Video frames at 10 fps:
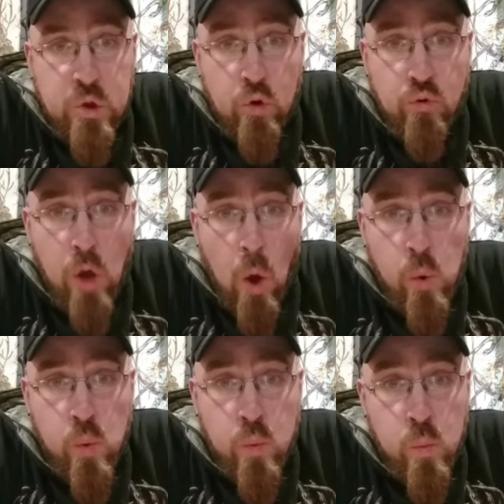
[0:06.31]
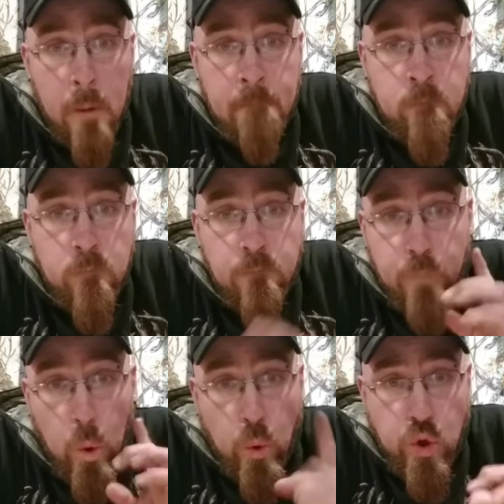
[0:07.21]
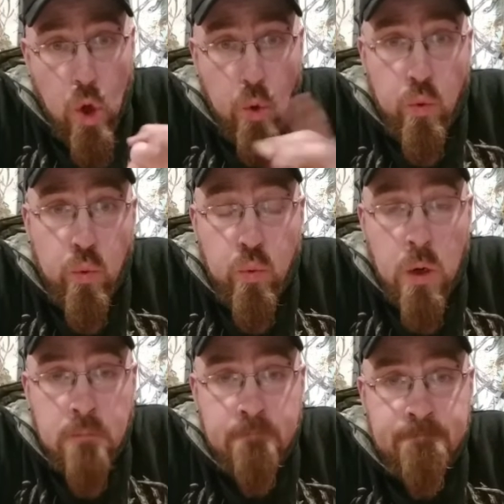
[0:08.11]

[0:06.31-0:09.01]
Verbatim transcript: to do for you.